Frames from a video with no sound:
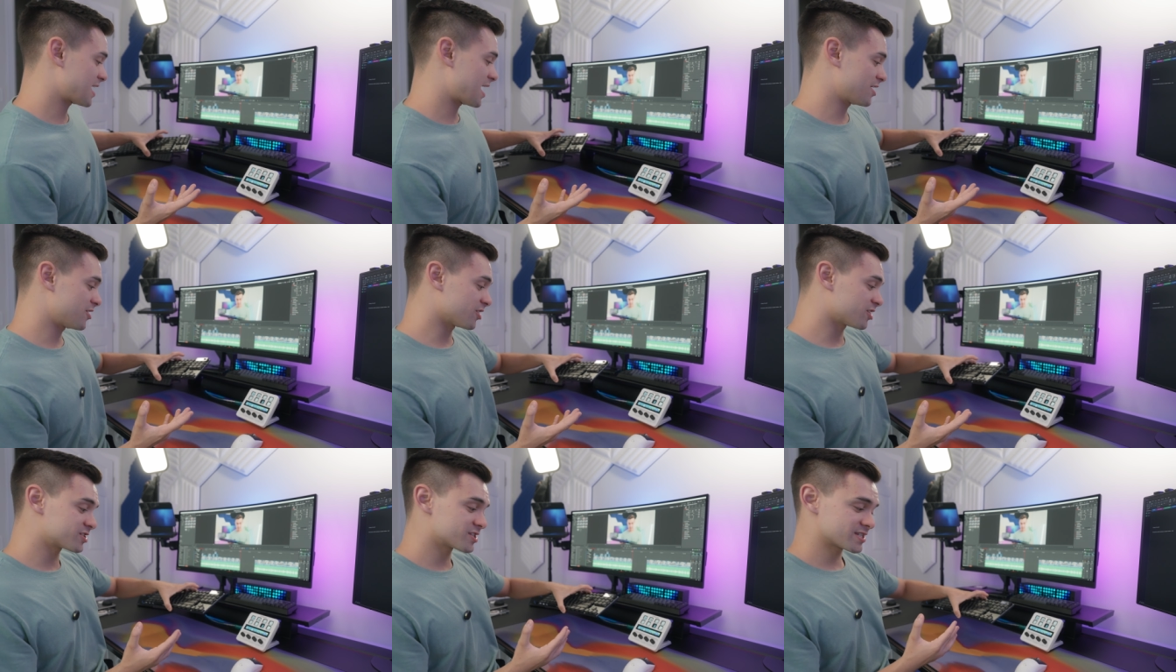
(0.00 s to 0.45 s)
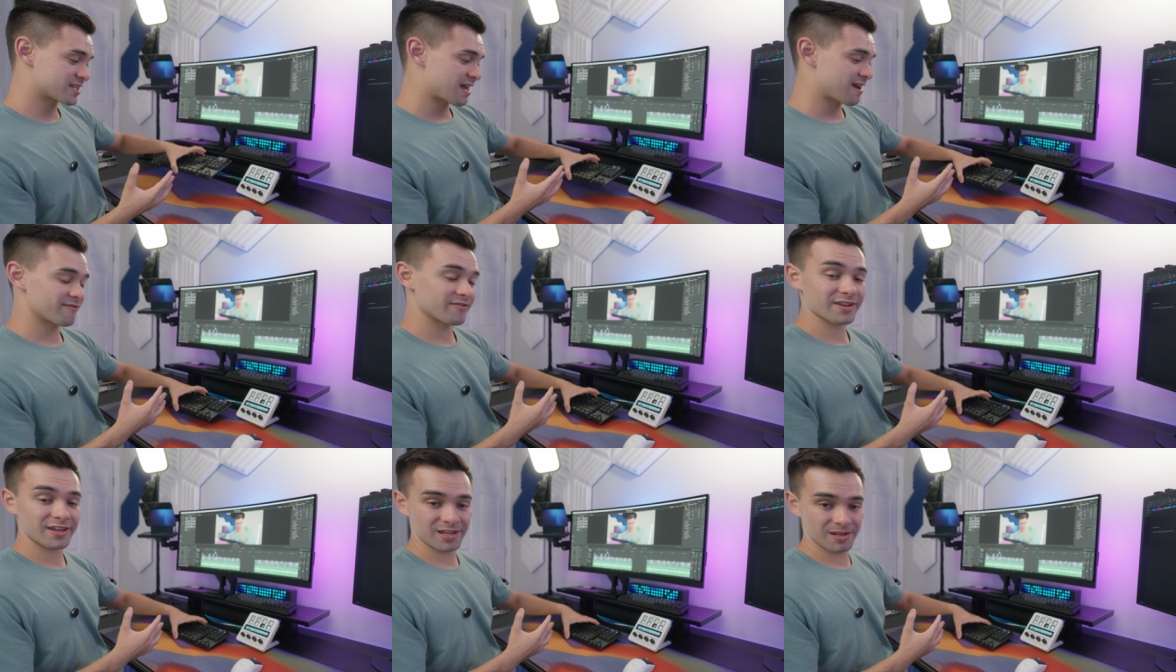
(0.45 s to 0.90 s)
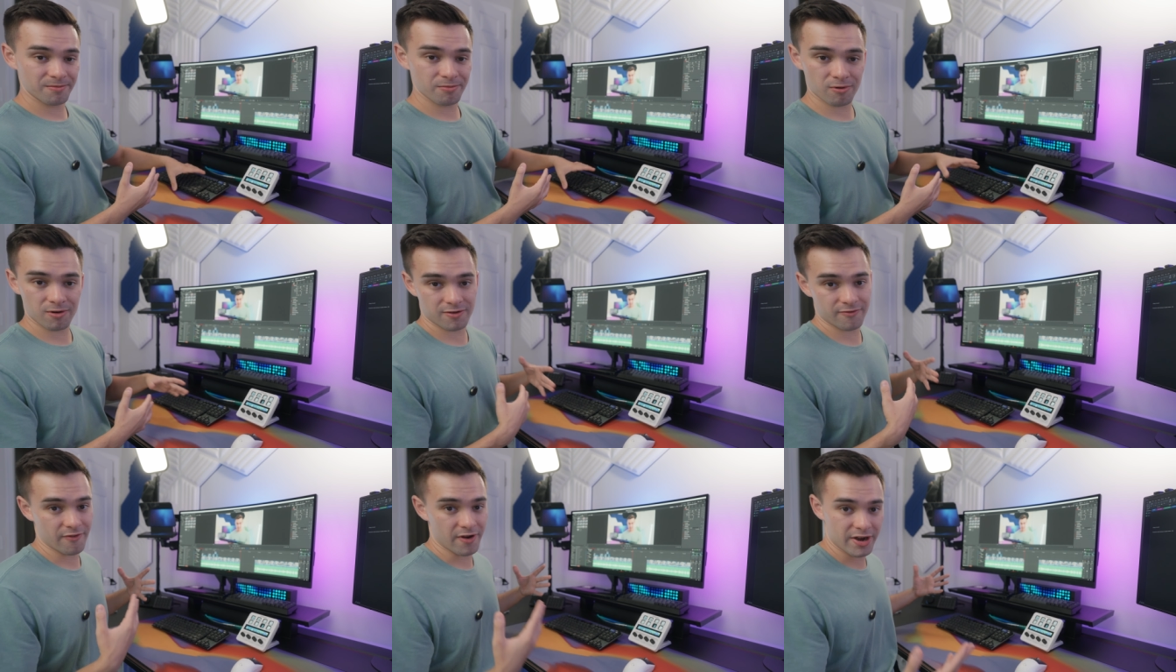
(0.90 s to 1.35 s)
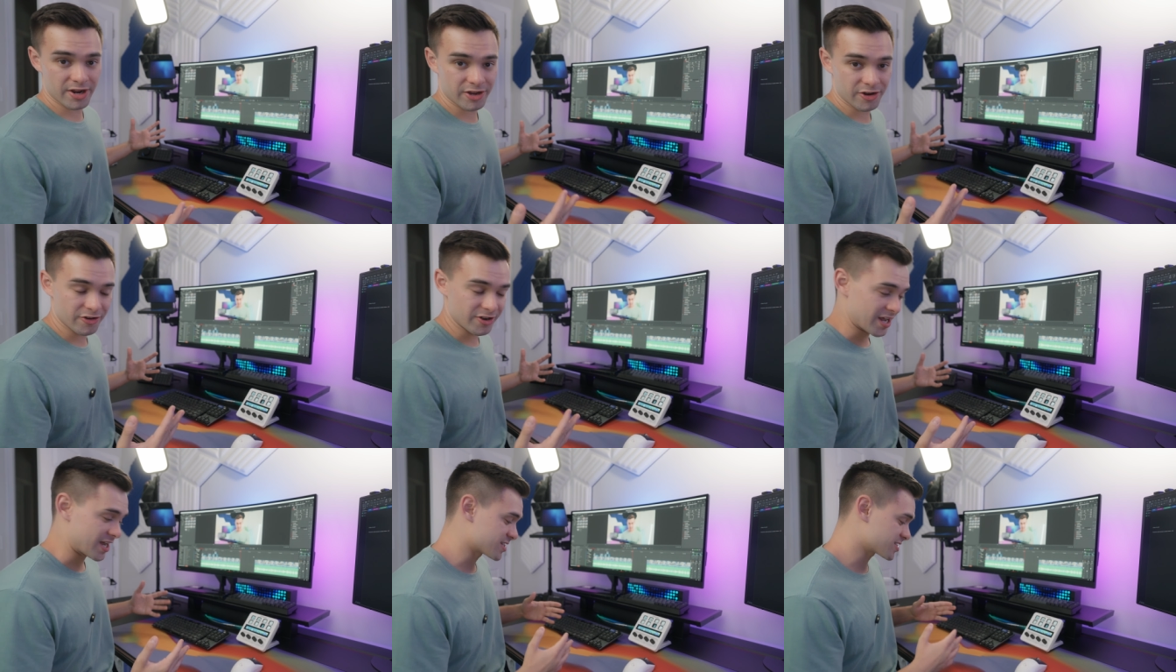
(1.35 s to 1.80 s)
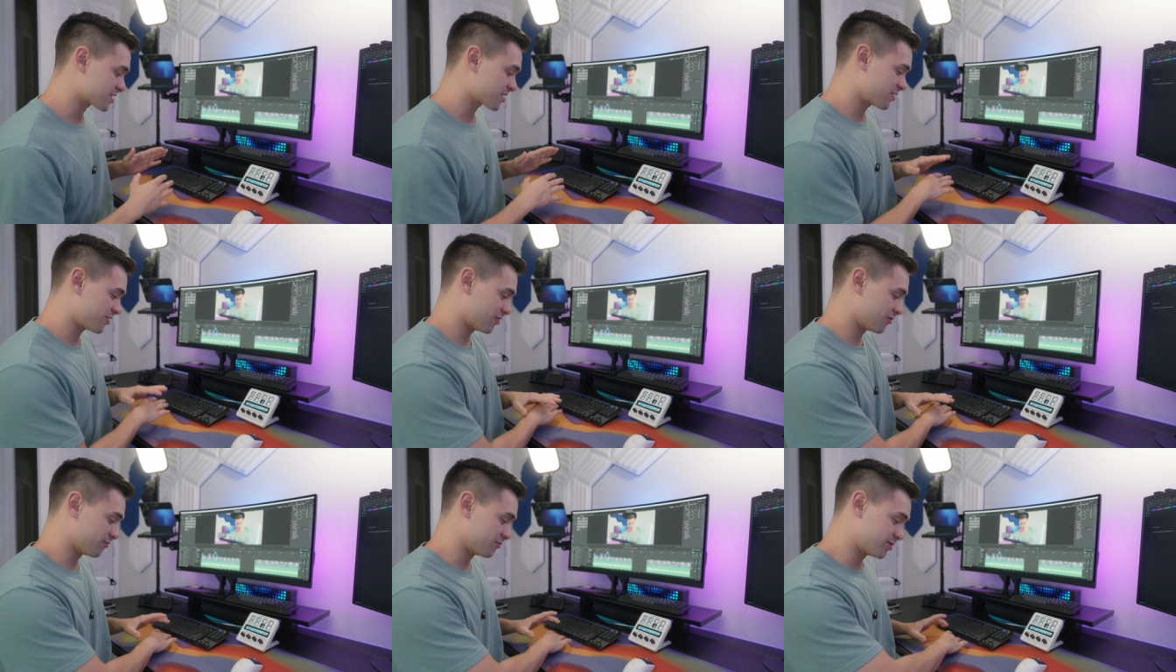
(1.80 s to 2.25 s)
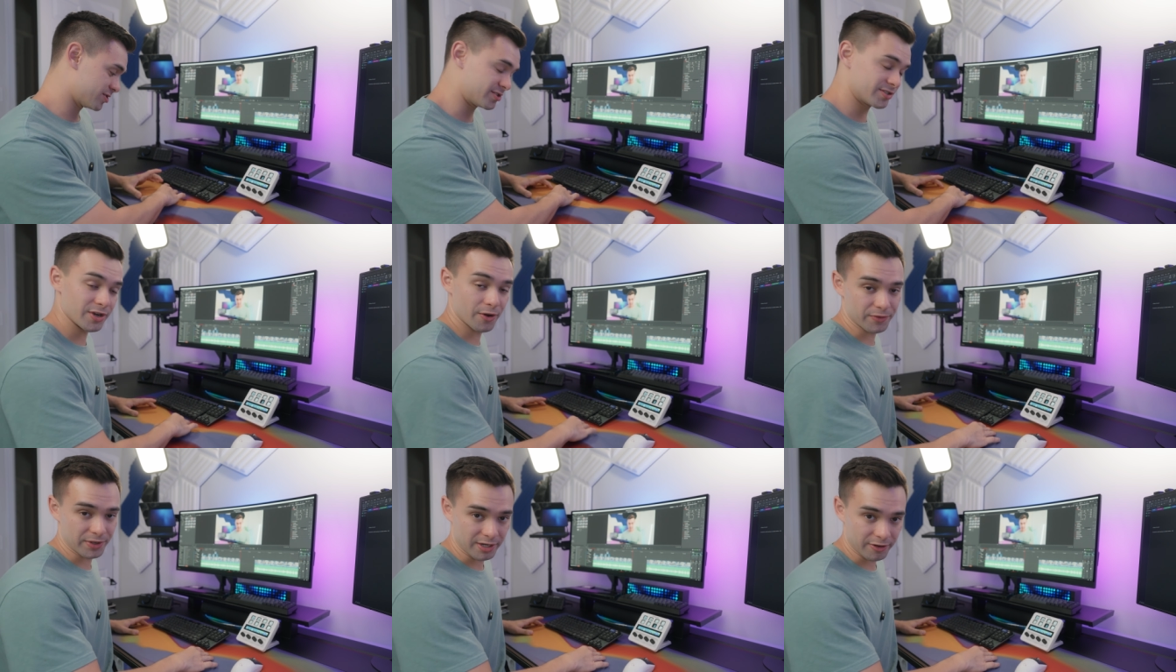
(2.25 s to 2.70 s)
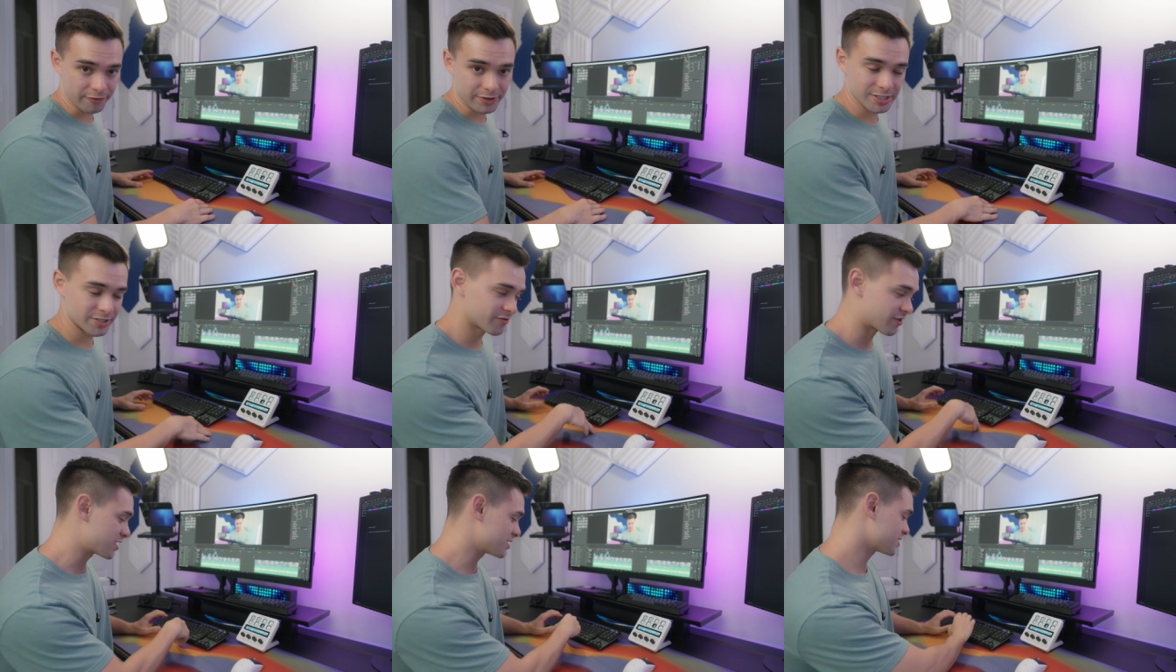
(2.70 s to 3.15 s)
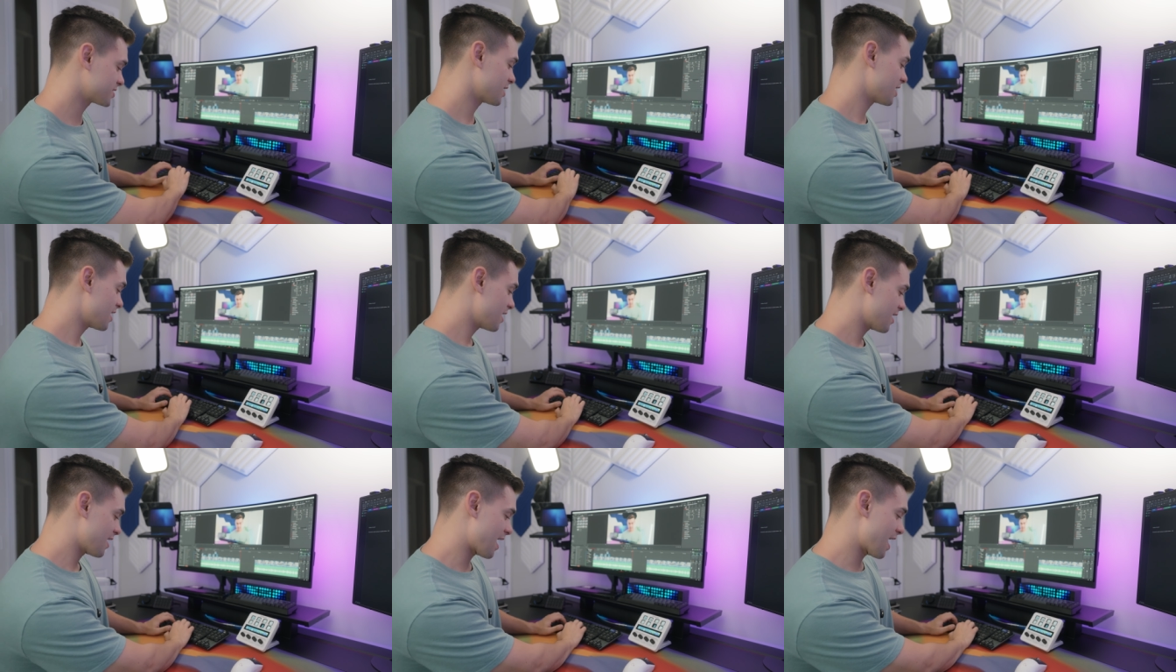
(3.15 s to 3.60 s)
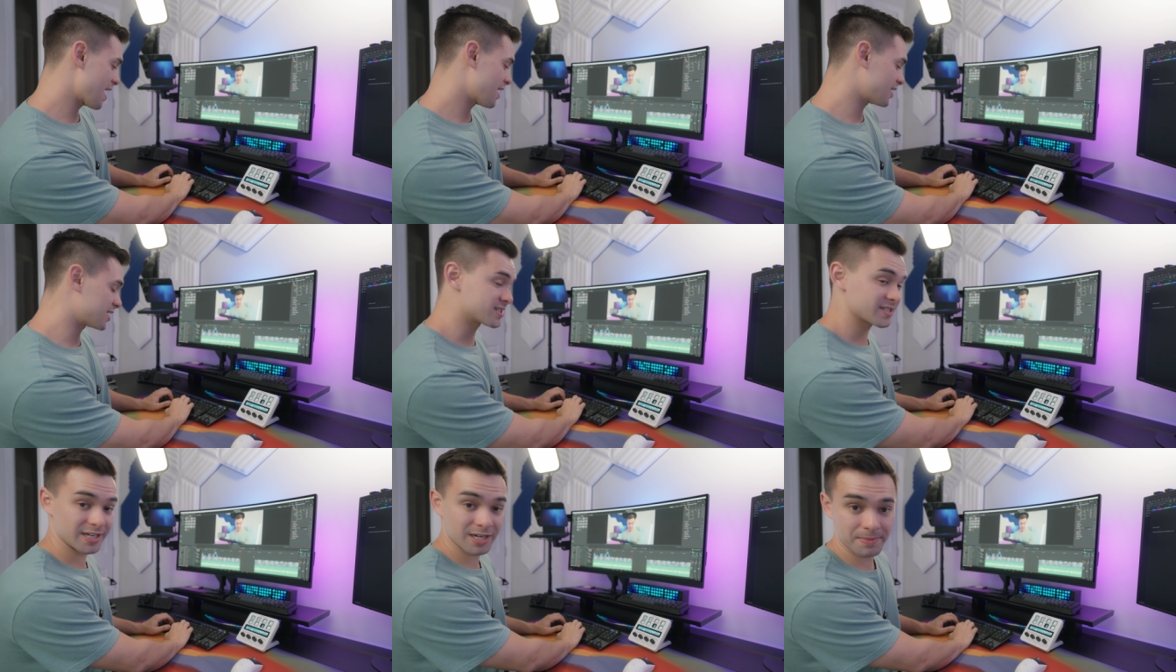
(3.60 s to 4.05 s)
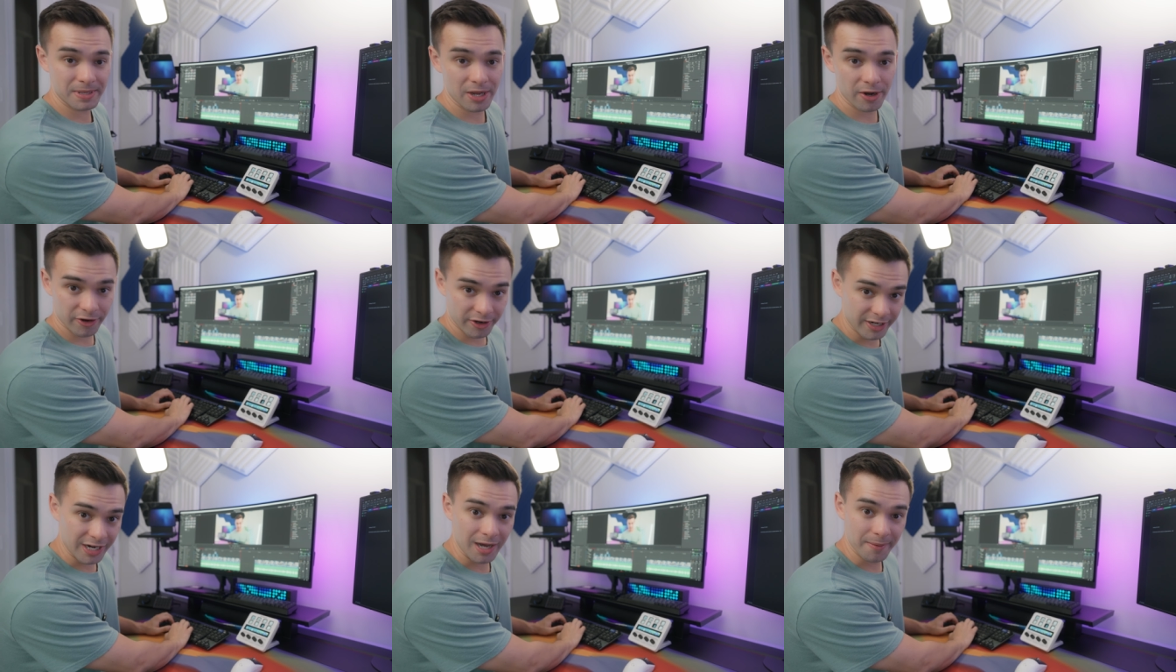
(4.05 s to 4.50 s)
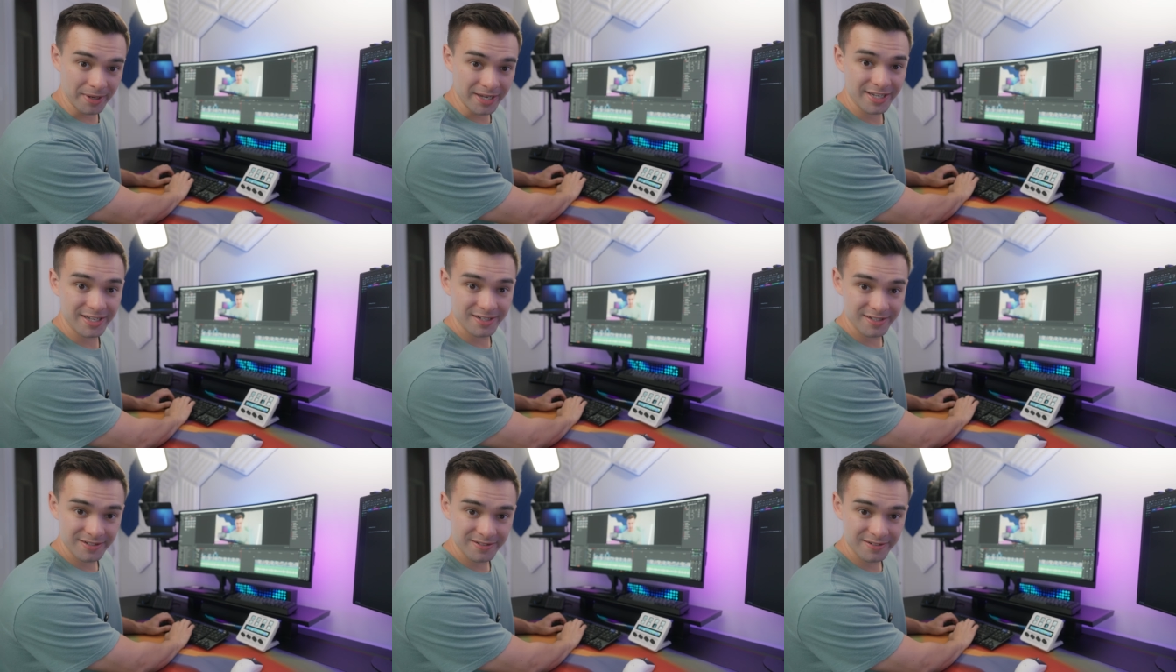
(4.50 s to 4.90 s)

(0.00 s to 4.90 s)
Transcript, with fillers: that you can just have the keyboard right on your desk. You don't need a wrist rest, and it's gonna be ergonomic.